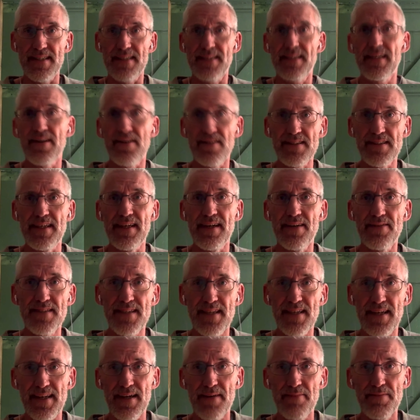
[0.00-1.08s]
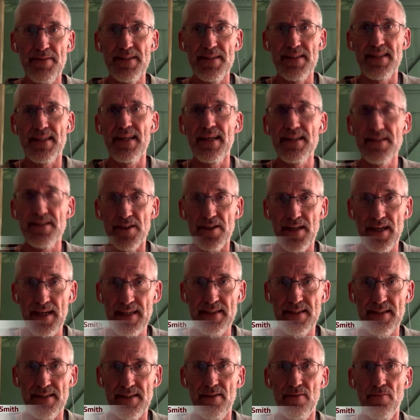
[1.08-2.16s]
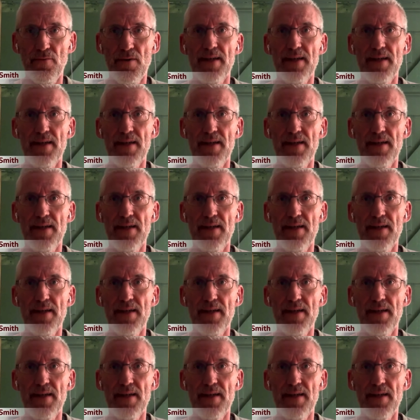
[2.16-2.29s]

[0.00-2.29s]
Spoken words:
The charity I've set up is an educational